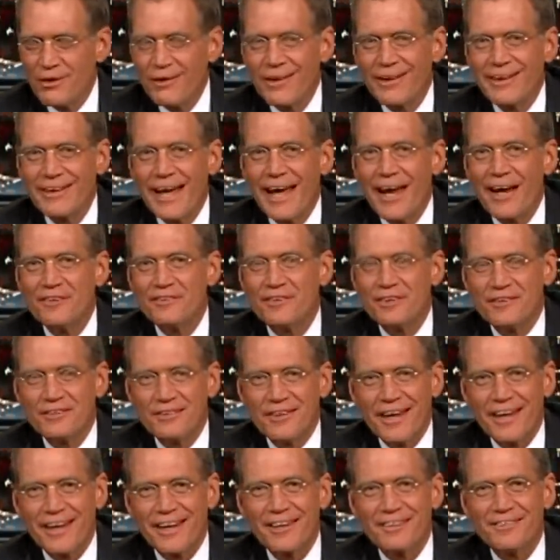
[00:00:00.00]
certainly not as
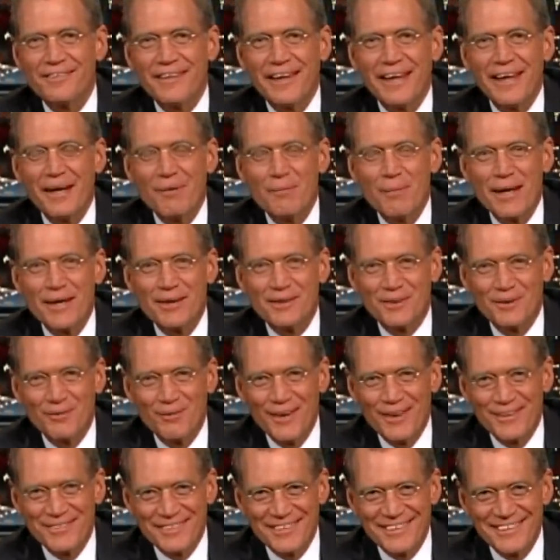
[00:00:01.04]
exciting as the animation,
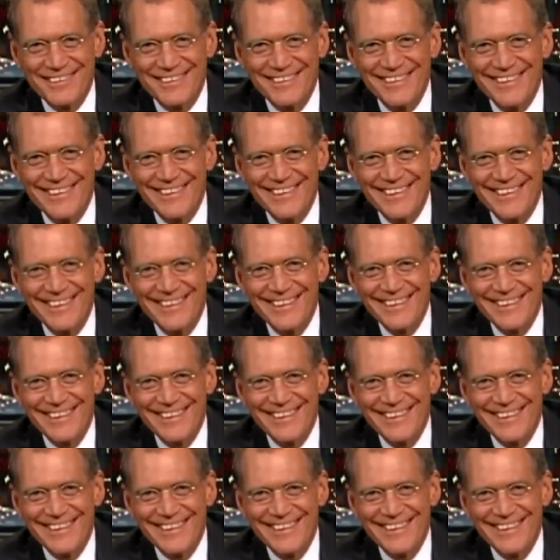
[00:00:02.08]
was it? that,